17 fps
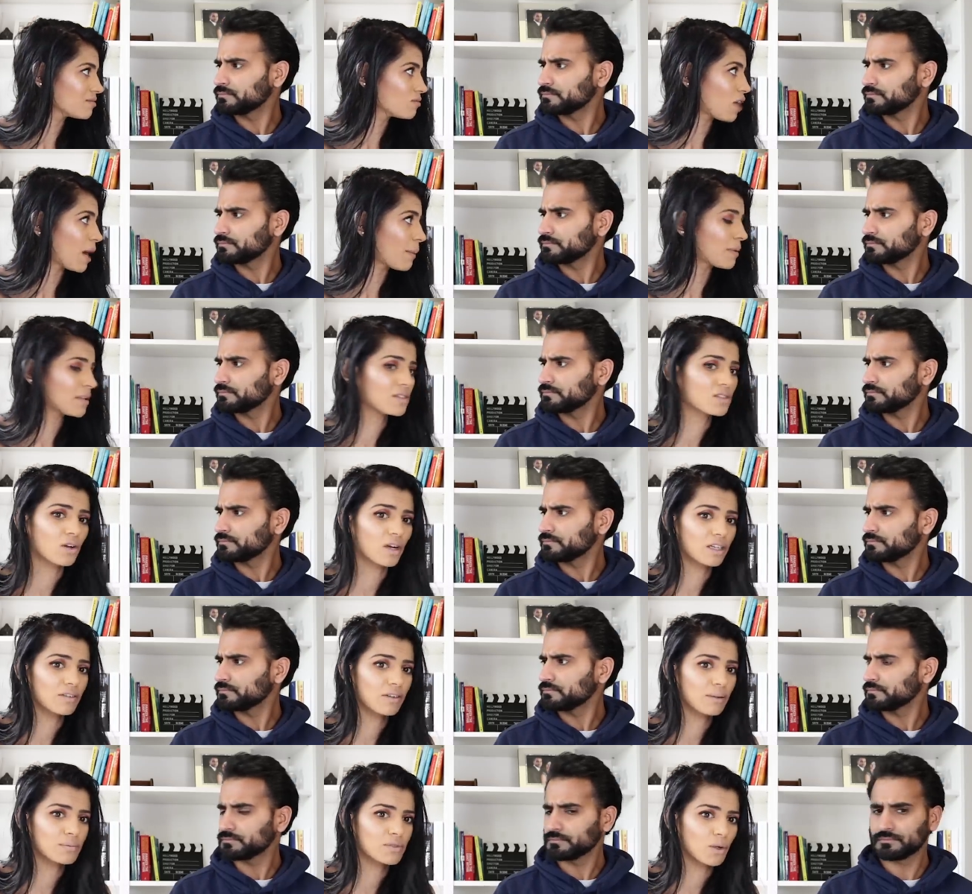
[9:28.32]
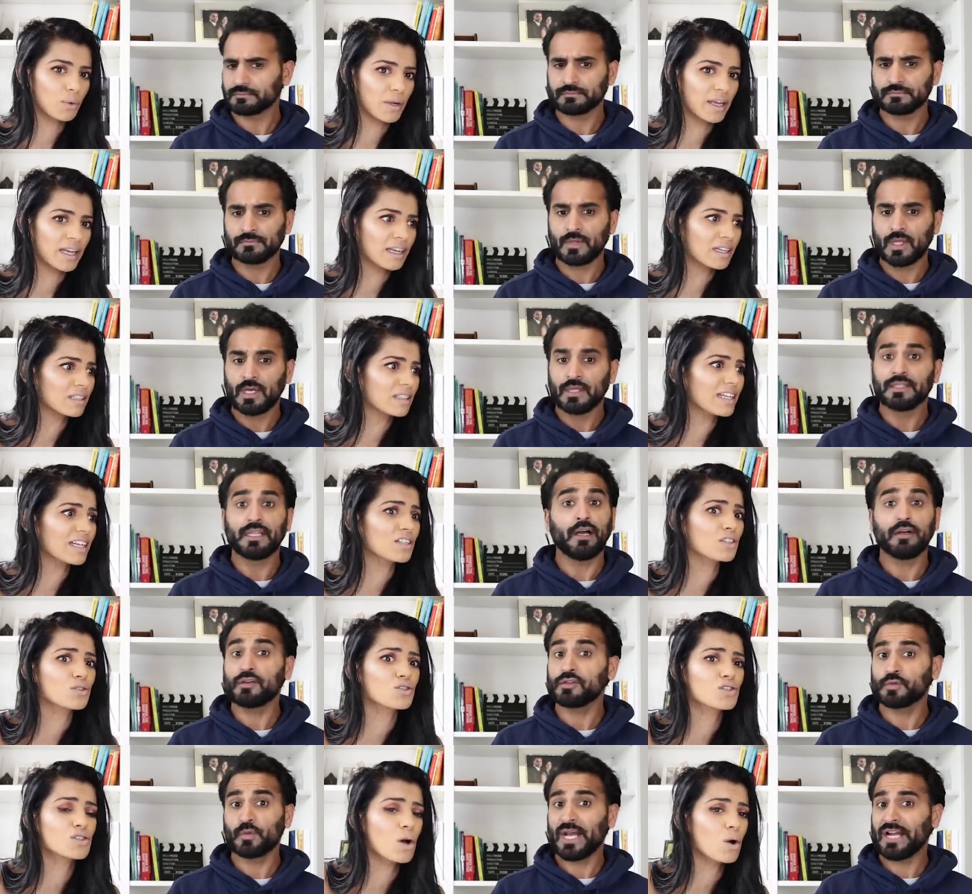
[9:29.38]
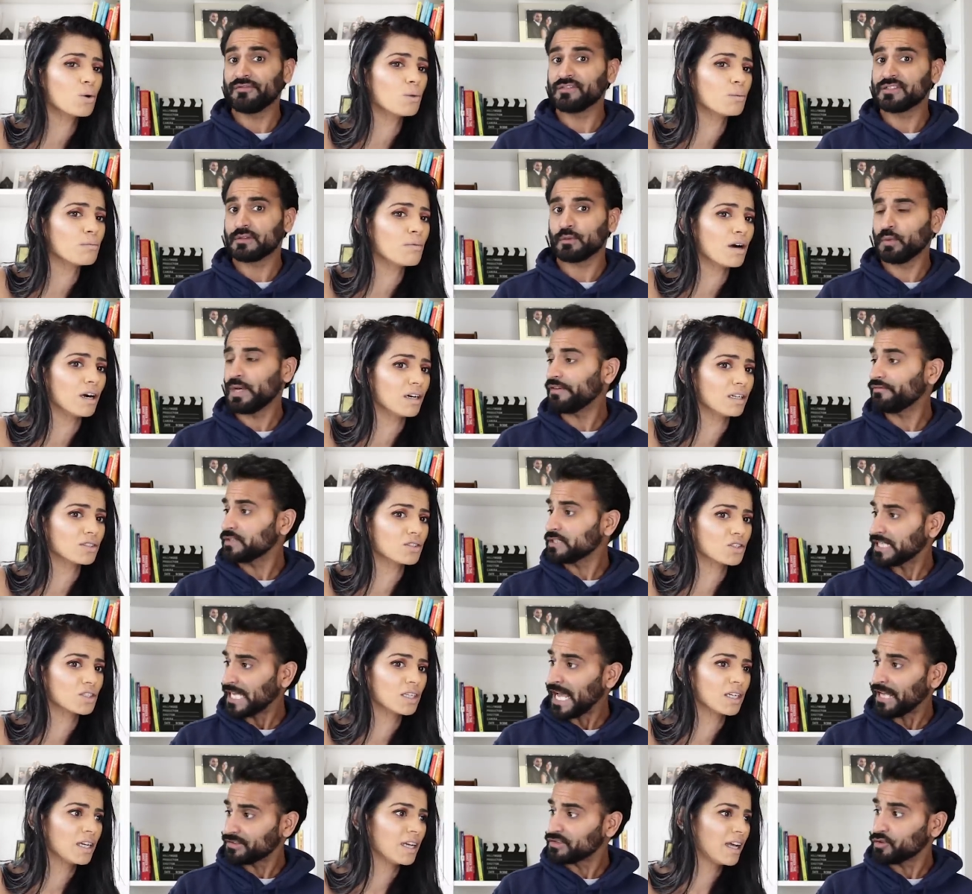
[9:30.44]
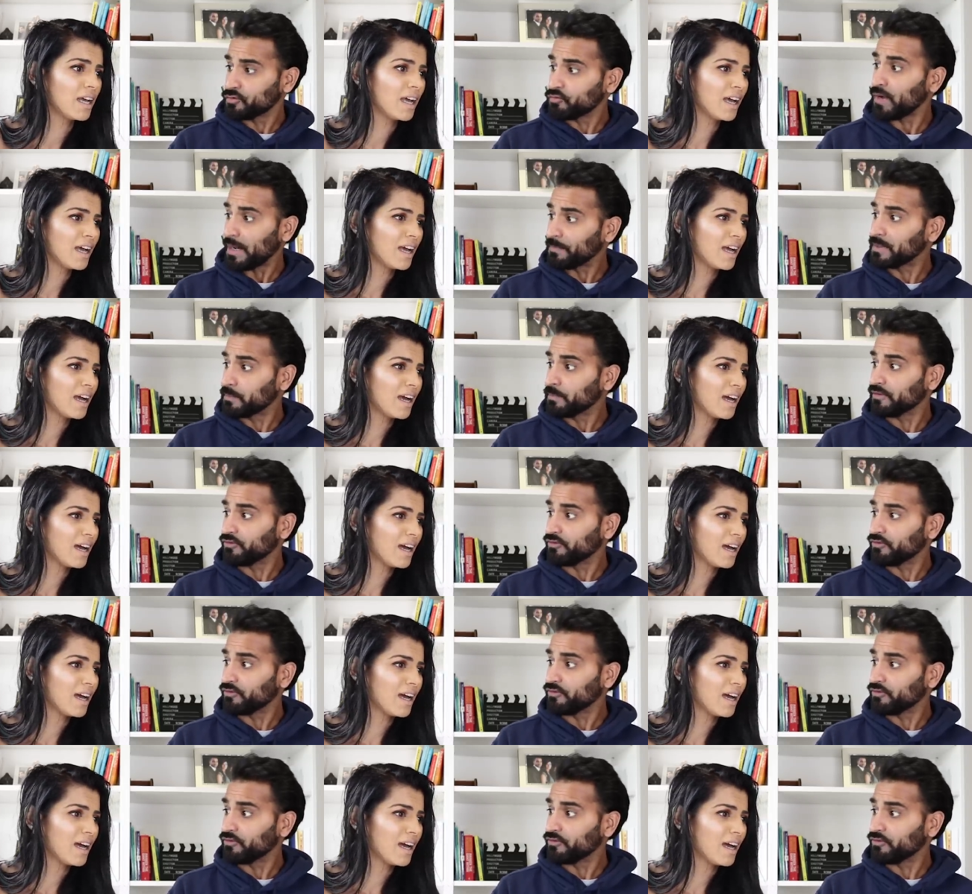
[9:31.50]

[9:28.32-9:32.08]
Speaker 1: rapping side of him, so he can. He no, because so we haven't much. we
Speaker 2: haven't he has done rapping